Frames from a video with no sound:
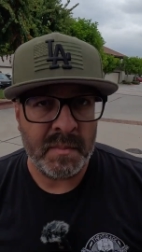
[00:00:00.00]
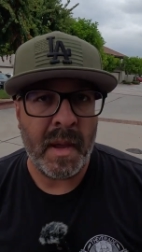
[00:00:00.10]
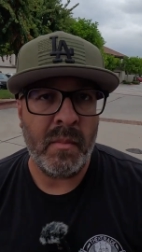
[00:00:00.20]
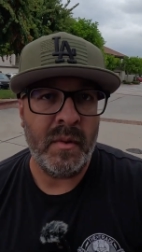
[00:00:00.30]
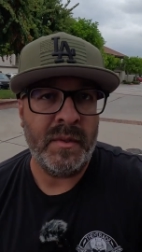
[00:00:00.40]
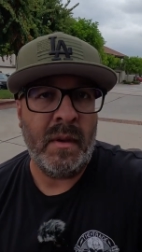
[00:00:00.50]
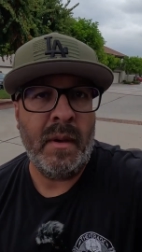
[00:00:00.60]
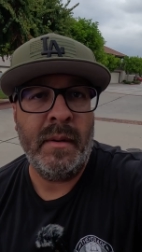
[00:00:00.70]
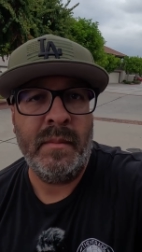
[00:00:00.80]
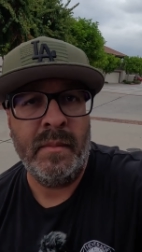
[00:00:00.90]
boys on,
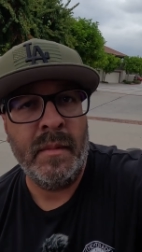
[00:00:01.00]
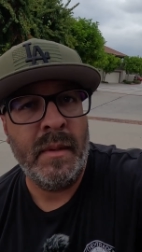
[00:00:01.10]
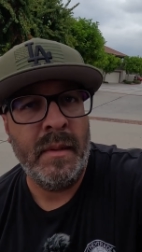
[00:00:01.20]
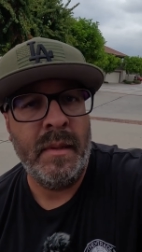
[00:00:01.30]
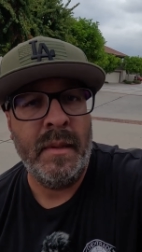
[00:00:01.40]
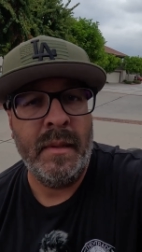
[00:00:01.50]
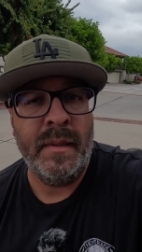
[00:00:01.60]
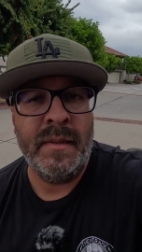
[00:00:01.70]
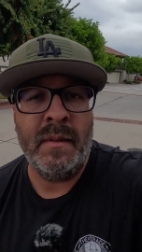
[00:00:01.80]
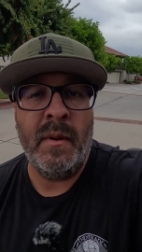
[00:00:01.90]

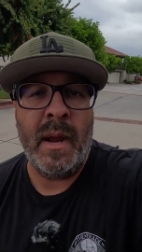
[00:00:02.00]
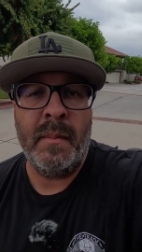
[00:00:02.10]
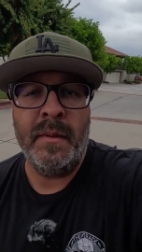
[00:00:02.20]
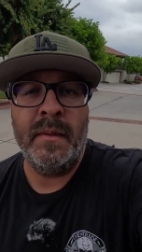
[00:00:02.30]
see what happens.